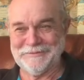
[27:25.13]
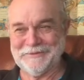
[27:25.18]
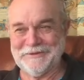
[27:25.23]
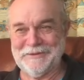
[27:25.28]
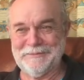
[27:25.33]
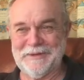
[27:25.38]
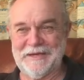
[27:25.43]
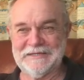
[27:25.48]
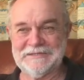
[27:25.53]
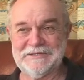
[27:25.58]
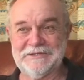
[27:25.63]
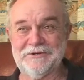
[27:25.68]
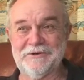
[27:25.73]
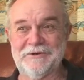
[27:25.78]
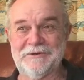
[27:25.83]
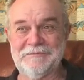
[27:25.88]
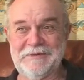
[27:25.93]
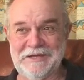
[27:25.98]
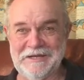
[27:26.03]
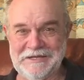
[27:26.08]
pretty basic,
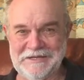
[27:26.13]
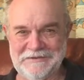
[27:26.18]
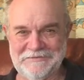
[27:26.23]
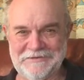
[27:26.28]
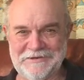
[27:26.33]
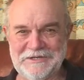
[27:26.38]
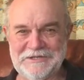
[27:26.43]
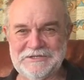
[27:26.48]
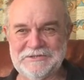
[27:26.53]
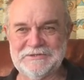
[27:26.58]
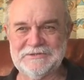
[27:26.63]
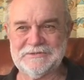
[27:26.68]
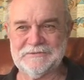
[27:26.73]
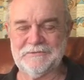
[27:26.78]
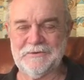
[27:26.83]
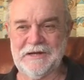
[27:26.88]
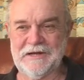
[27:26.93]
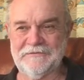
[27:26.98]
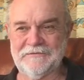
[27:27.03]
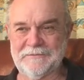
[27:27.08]
on many different issues, and
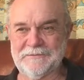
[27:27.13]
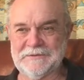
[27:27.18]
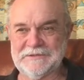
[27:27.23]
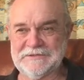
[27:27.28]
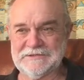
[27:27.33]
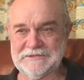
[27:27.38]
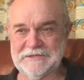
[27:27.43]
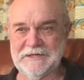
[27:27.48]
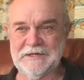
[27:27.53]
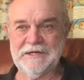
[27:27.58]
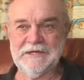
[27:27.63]
one of them is